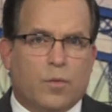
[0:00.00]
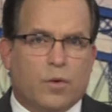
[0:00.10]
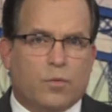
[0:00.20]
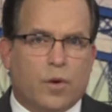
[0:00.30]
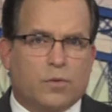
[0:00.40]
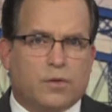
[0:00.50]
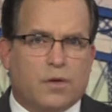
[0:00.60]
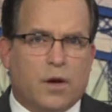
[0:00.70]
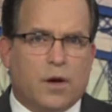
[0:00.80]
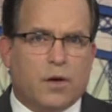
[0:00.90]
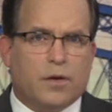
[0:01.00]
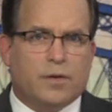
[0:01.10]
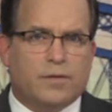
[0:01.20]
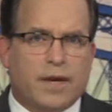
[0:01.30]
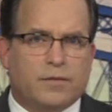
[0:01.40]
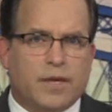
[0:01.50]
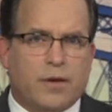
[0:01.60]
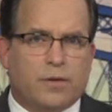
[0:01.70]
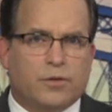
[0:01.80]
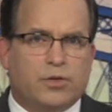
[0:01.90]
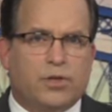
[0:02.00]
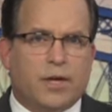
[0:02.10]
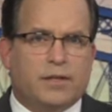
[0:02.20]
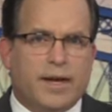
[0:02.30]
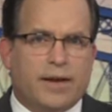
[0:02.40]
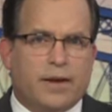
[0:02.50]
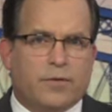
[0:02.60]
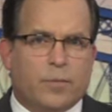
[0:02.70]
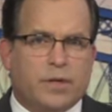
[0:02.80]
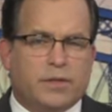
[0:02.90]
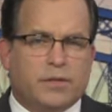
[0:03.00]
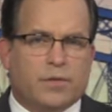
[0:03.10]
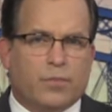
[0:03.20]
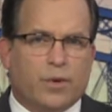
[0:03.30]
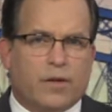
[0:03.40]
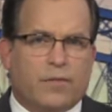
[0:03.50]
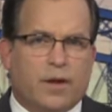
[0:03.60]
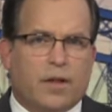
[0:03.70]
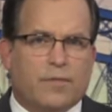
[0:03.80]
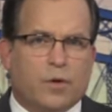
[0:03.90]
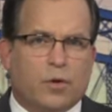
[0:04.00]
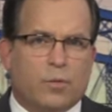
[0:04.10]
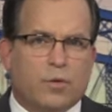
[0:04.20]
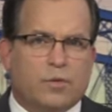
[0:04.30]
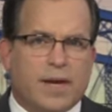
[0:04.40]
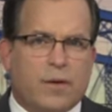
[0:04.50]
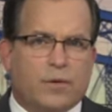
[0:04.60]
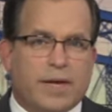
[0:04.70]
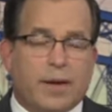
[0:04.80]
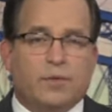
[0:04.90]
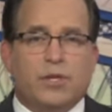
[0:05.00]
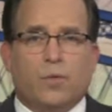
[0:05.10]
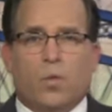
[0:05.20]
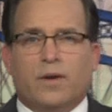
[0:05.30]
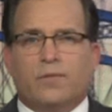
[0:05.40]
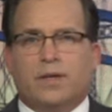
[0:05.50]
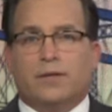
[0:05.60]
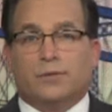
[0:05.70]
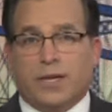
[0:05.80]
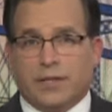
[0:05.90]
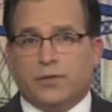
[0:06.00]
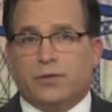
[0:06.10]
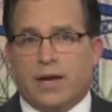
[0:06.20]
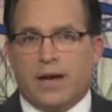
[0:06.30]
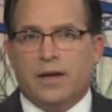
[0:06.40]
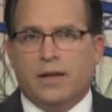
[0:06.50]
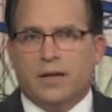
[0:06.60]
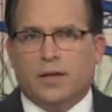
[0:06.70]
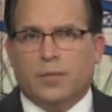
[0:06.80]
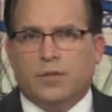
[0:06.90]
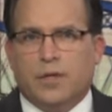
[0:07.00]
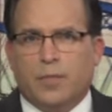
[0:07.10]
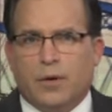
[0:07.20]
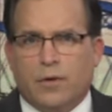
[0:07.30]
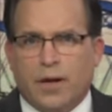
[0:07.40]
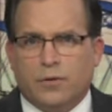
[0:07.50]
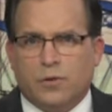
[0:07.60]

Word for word: More roads in the heart of downtown are shut down after pieces of brick fell off the Carew Tower, damaging one vehicle yesterday. W C P O nine News